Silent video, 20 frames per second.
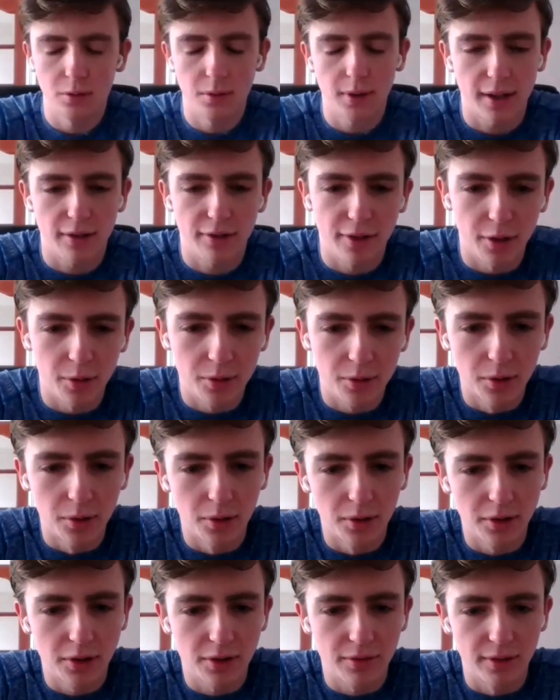quite a few
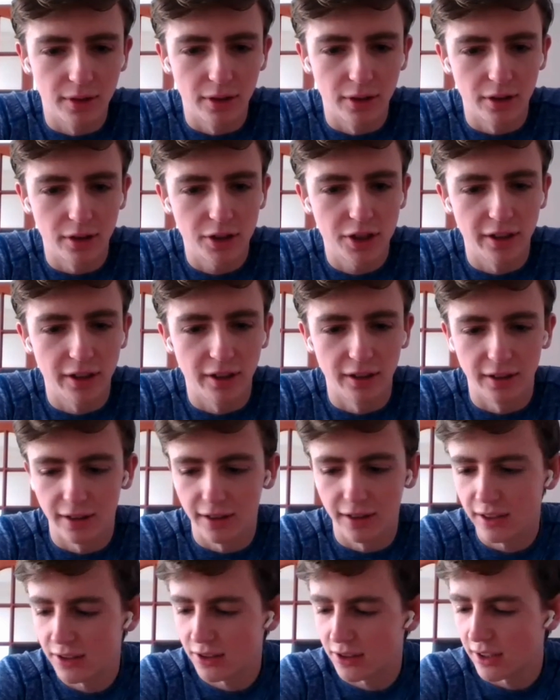goals for
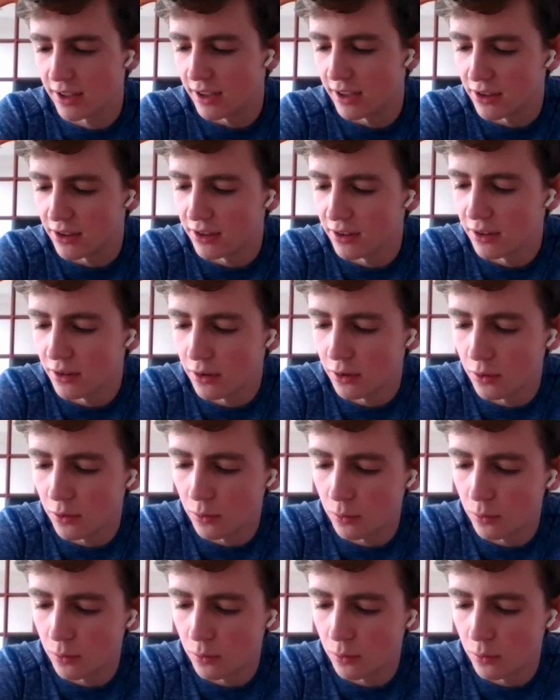Shildon this season.